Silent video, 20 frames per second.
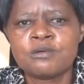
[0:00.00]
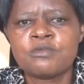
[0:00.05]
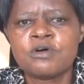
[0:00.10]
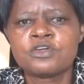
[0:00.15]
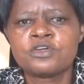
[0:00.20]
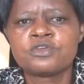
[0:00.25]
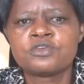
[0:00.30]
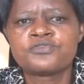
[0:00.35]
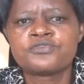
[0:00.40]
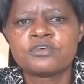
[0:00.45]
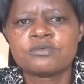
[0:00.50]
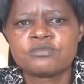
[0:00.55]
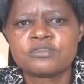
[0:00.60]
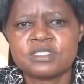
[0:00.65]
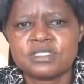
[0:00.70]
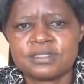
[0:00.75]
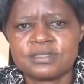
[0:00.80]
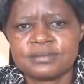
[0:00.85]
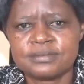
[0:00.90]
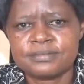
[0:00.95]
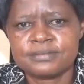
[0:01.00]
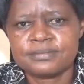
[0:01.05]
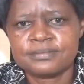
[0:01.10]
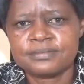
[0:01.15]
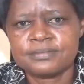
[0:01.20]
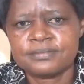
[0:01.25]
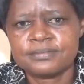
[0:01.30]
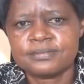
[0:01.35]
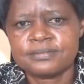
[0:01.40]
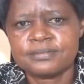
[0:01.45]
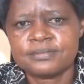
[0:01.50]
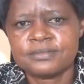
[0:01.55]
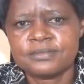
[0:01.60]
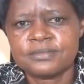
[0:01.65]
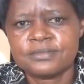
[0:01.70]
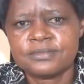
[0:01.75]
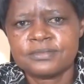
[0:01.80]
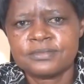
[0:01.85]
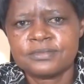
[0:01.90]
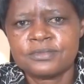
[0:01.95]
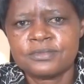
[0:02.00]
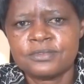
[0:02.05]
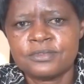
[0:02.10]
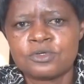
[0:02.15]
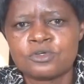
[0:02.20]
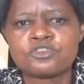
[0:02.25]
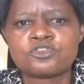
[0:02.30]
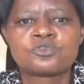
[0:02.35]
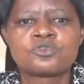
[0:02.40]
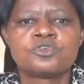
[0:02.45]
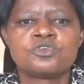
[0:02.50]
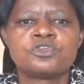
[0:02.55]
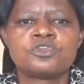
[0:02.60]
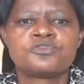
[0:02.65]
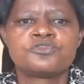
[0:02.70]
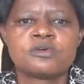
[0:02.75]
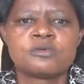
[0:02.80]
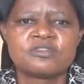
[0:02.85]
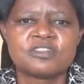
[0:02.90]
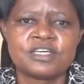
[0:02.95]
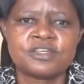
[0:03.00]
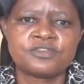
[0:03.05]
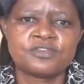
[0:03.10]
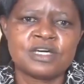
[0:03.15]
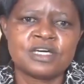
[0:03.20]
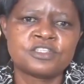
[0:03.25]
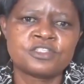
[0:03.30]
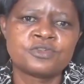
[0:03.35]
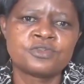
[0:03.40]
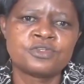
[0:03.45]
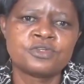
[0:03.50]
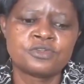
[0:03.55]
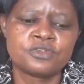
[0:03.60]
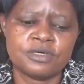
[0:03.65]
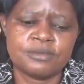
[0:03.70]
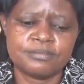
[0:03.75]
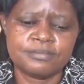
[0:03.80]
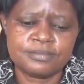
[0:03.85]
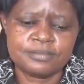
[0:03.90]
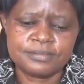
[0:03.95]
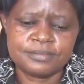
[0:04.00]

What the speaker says: more uniforms or school uniforms as you knew them.